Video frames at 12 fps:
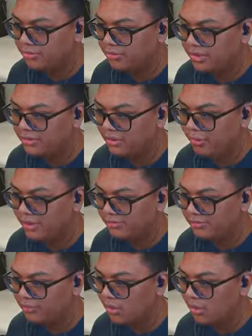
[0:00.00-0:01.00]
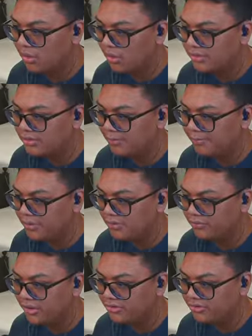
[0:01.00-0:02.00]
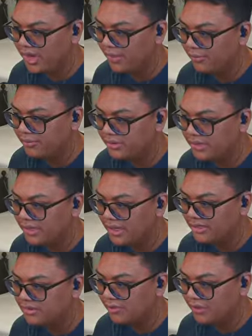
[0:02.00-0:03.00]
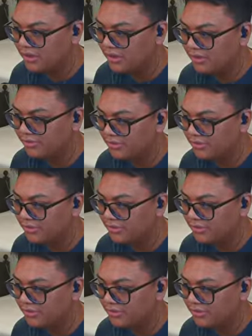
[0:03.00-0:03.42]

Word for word: We're just gonna have to wait for it to be fleshed out in the next coming Call of